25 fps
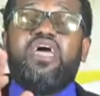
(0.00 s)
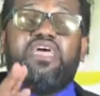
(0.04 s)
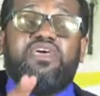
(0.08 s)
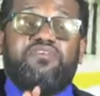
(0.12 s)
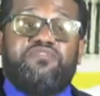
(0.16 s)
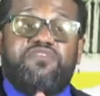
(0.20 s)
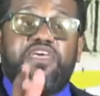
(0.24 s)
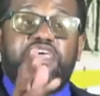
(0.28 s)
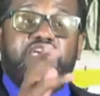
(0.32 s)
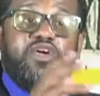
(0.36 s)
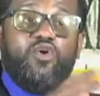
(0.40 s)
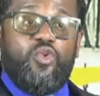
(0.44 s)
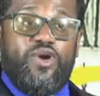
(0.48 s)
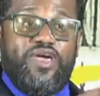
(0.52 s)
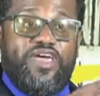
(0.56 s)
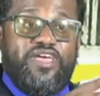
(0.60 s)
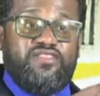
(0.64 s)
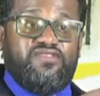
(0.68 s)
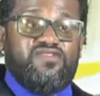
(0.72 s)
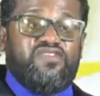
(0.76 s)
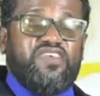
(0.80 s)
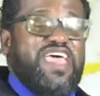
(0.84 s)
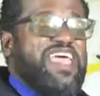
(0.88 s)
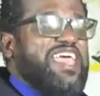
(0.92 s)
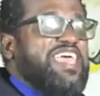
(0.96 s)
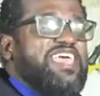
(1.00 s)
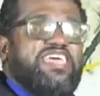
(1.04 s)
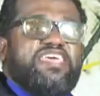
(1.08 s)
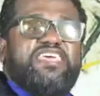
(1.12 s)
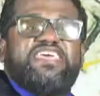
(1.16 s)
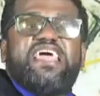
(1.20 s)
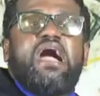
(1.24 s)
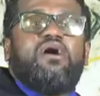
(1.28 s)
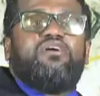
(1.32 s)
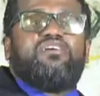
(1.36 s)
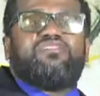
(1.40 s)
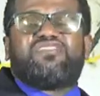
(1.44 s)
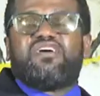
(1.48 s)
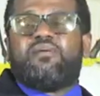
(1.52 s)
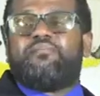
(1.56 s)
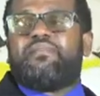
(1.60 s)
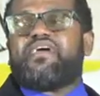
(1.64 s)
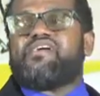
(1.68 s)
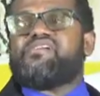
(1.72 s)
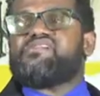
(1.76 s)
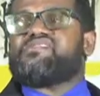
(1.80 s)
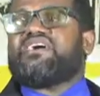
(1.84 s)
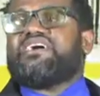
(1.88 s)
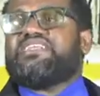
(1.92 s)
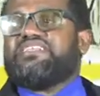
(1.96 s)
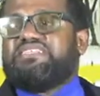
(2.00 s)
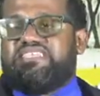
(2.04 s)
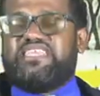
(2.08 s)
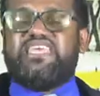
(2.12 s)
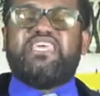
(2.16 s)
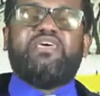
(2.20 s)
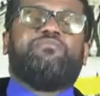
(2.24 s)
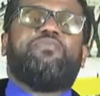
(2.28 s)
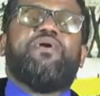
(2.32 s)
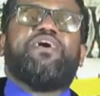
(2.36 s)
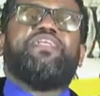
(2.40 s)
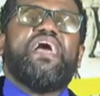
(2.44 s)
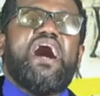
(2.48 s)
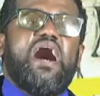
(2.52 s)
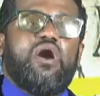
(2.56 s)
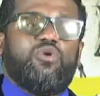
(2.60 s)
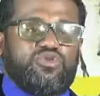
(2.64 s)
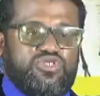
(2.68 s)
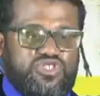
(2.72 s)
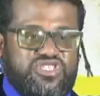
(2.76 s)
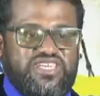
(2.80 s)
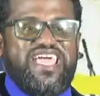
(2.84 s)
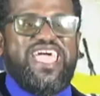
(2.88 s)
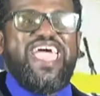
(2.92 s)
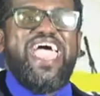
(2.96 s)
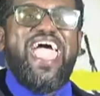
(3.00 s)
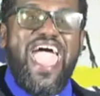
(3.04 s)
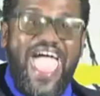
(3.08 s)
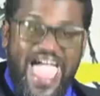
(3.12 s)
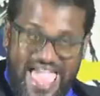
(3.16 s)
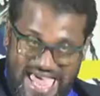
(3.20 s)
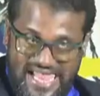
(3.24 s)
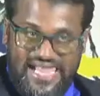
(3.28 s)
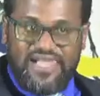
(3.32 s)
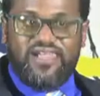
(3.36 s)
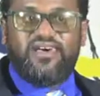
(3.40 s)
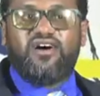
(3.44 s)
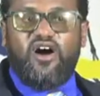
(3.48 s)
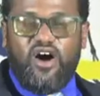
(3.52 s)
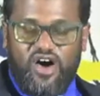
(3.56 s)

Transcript: if he wins, he carries America deeper down to hell.